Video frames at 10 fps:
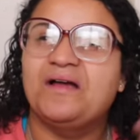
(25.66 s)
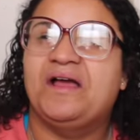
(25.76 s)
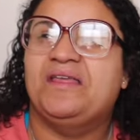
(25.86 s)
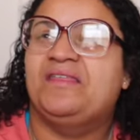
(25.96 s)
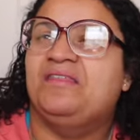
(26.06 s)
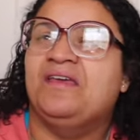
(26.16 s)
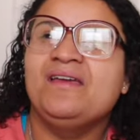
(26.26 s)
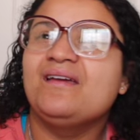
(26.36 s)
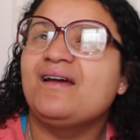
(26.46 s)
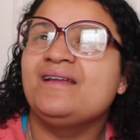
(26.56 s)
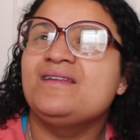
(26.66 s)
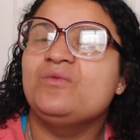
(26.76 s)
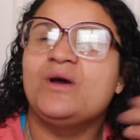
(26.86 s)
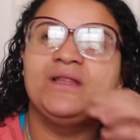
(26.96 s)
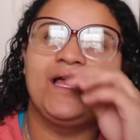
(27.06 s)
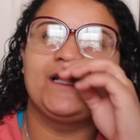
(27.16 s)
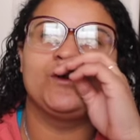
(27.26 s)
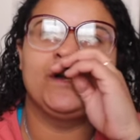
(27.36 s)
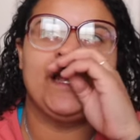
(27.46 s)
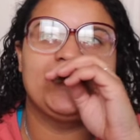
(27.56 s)
I think I did one like
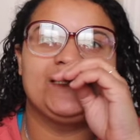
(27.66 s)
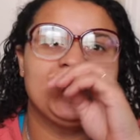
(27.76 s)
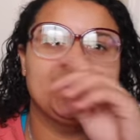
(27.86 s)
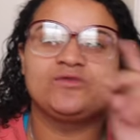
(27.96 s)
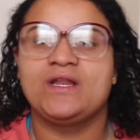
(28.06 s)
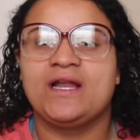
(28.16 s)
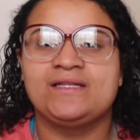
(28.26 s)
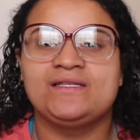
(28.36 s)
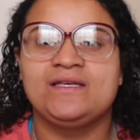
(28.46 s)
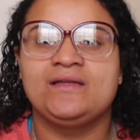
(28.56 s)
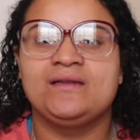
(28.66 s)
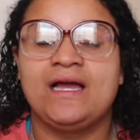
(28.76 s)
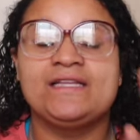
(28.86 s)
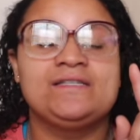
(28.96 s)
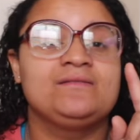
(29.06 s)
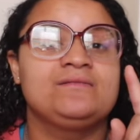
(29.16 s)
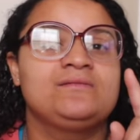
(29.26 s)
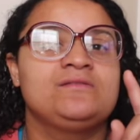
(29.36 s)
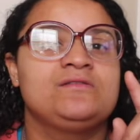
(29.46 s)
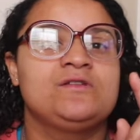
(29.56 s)
2018 and 2019. I
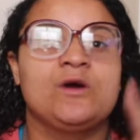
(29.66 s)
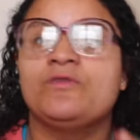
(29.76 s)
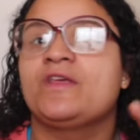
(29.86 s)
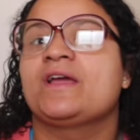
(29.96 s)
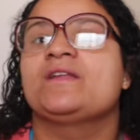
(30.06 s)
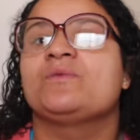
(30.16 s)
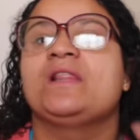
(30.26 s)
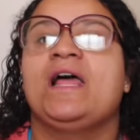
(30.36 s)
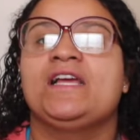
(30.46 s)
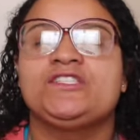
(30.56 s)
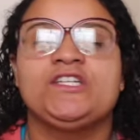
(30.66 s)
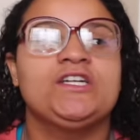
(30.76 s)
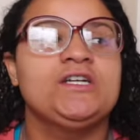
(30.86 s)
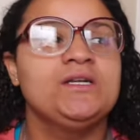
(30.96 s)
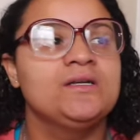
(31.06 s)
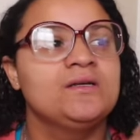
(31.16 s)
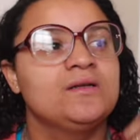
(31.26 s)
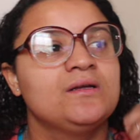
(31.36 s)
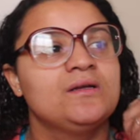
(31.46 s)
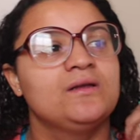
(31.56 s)
don't think I did one last year.
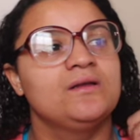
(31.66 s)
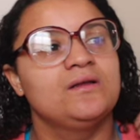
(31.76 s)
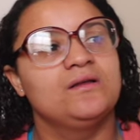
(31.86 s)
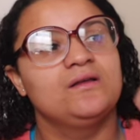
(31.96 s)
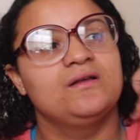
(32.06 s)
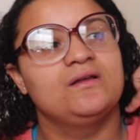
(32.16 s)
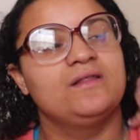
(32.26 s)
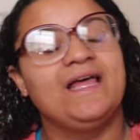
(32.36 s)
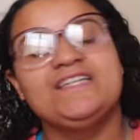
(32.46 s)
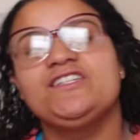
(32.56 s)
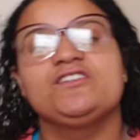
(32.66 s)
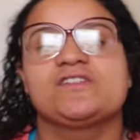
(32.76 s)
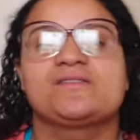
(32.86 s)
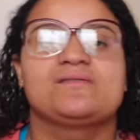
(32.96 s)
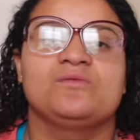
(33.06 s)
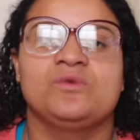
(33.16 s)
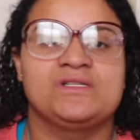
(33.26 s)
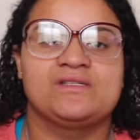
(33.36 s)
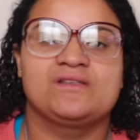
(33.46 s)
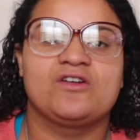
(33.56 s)
Last year just
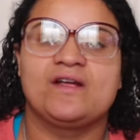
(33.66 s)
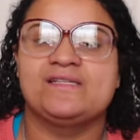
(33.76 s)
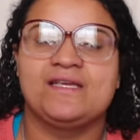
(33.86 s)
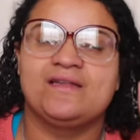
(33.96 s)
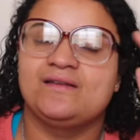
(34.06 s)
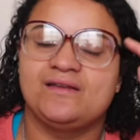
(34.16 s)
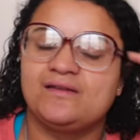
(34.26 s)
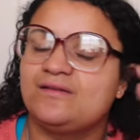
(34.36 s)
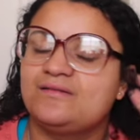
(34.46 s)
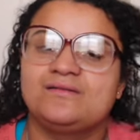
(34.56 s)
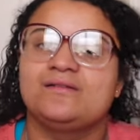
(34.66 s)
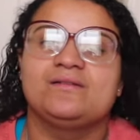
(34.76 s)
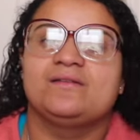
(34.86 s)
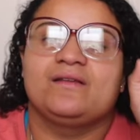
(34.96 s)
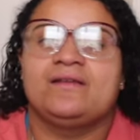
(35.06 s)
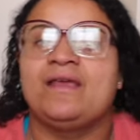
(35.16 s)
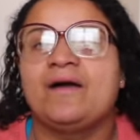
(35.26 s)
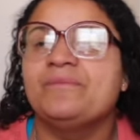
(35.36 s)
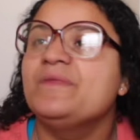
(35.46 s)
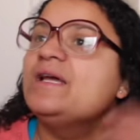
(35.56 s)
was crazy and
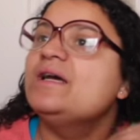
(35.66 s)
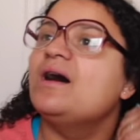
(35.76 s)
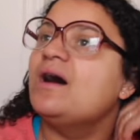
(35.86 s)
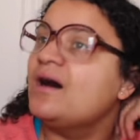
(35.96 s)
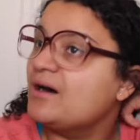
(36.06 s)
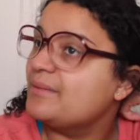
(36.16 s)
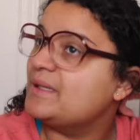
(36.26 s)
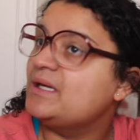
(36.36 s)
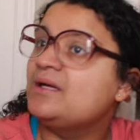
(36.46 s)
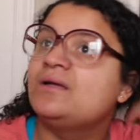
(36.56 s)
yeah. Um,